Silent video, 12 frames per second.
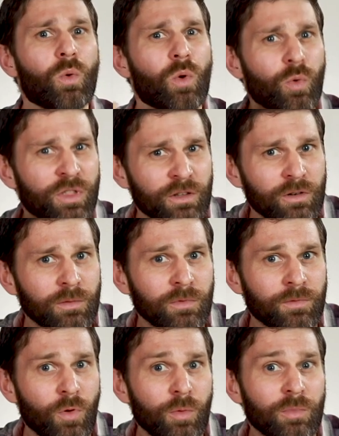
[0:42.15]
Well, with an herbal
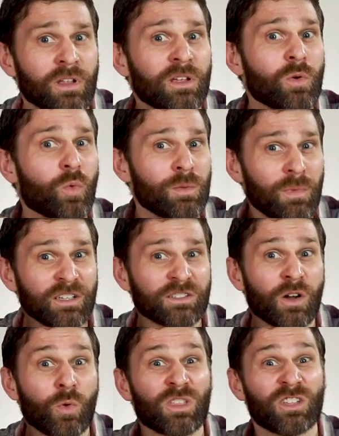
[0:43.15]
formula, we might
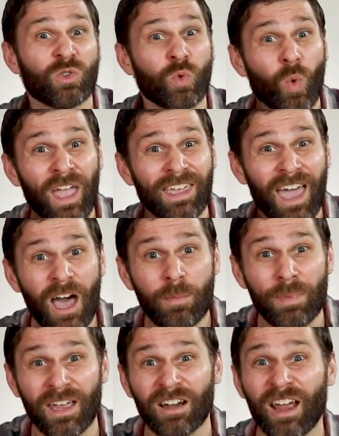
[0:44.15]
start with a Dui Yao
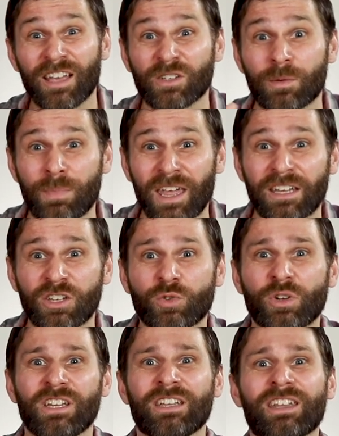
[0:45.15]
pair as our main
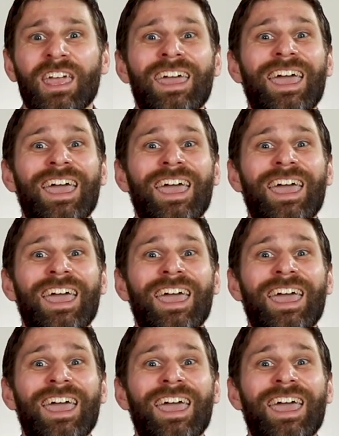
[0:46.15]
ingredient